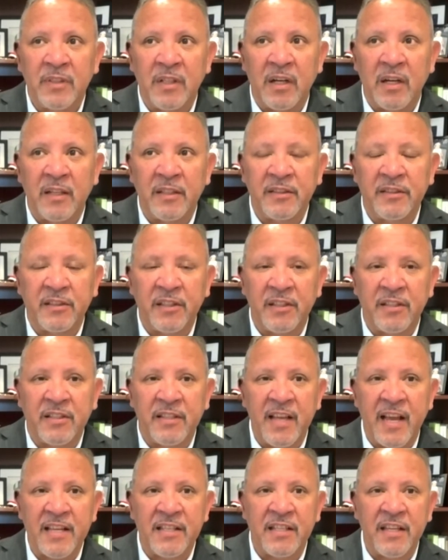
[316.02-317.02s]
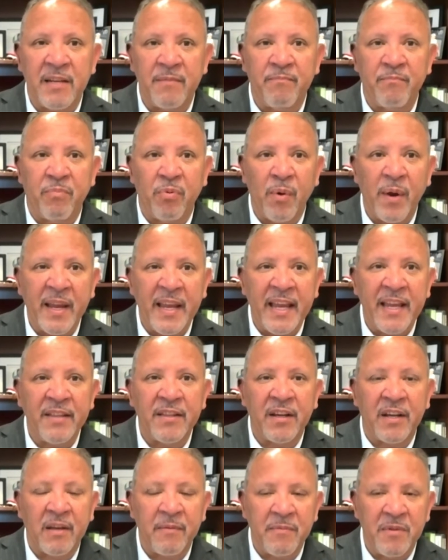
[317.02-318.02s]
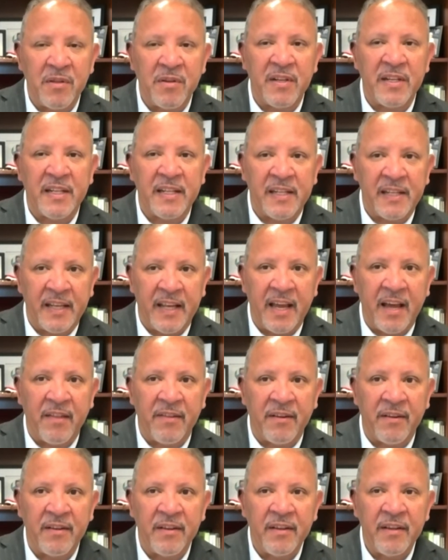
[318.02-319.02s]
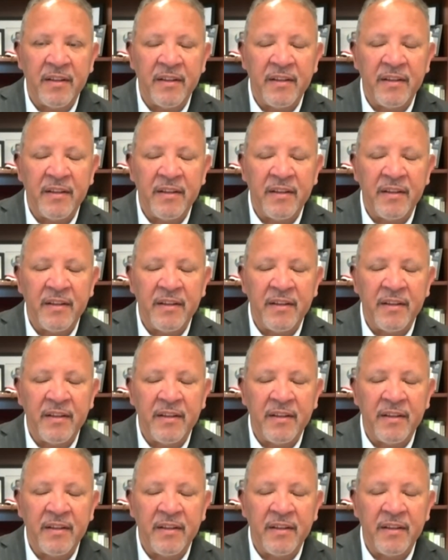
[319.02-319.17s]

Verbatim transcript: uh, success in bringing the community together